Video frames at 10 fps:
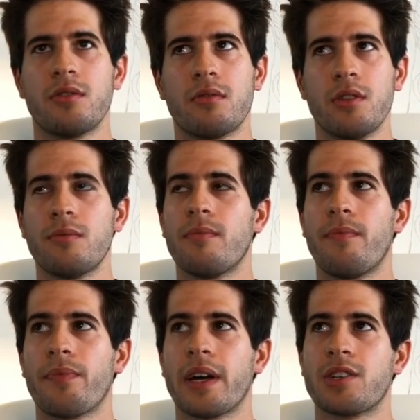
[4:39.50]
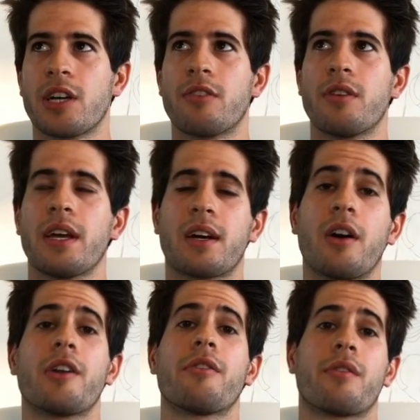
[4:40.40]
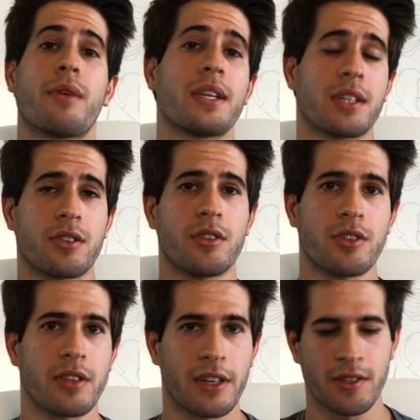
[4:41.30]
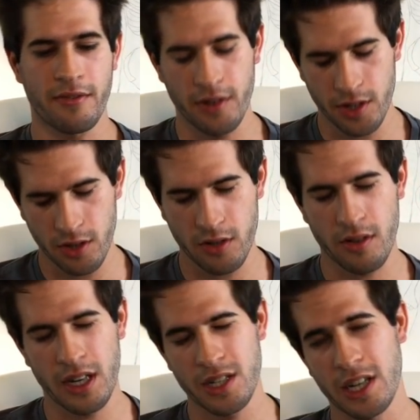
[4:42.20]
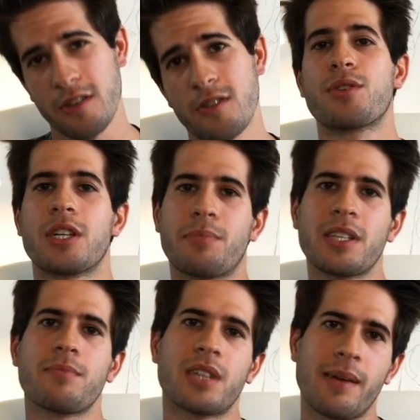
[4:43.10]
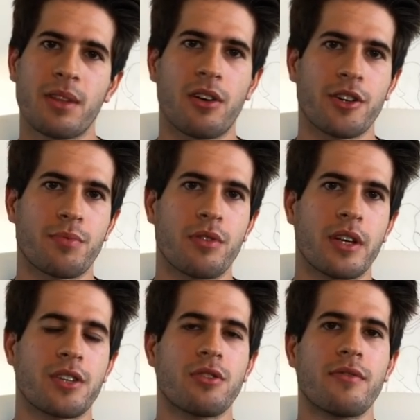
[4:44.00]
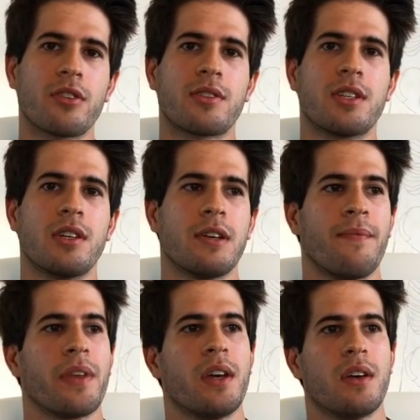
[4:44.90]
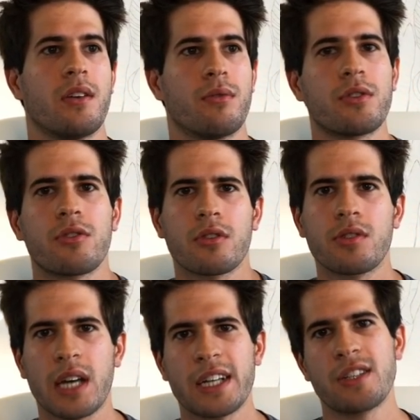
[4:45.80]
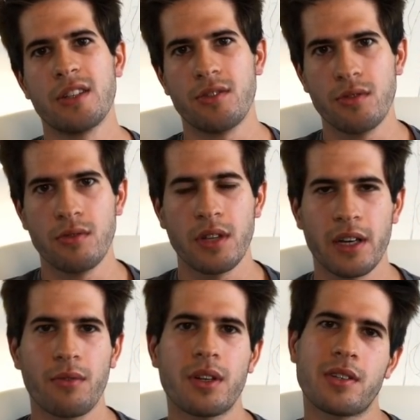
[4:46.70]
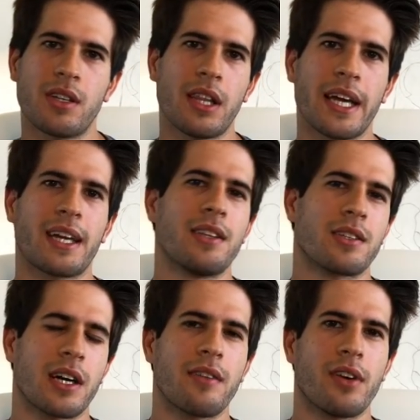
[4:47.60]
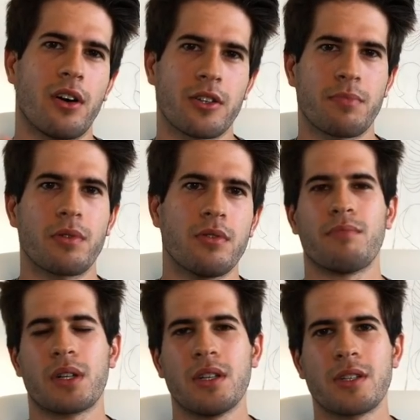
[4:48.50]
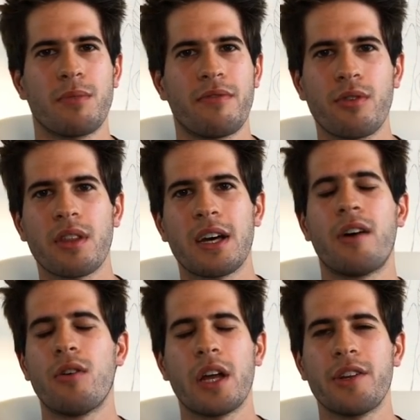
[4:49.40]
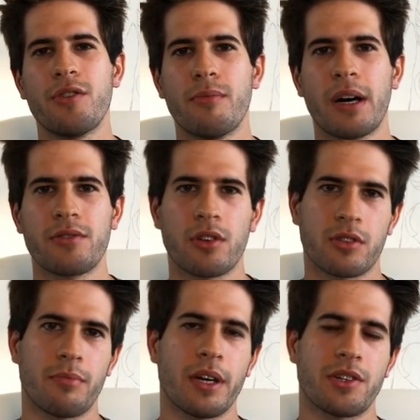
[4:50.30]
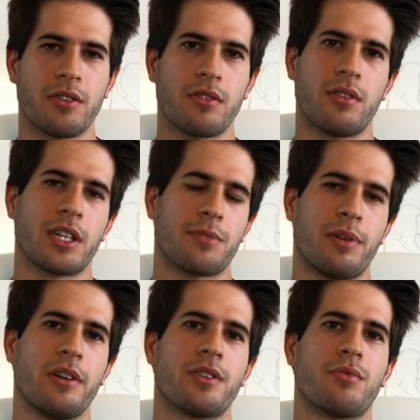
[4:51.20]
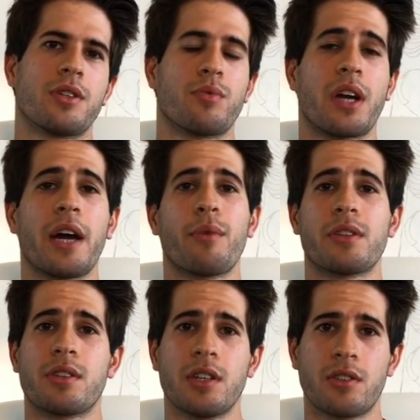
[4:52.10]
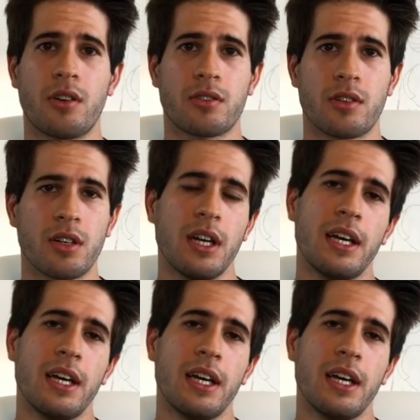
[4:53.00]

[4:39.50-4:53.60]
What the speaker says: cardiothoracic surgeon. That was the first doctor that I shadowed. So I spent some time in the hospital, and I sort of got to see, what do doctors actually do? Like, what is it like inside of a hospital? Because before that, all I knew about doctor-patient experience was when I went to see a doctor.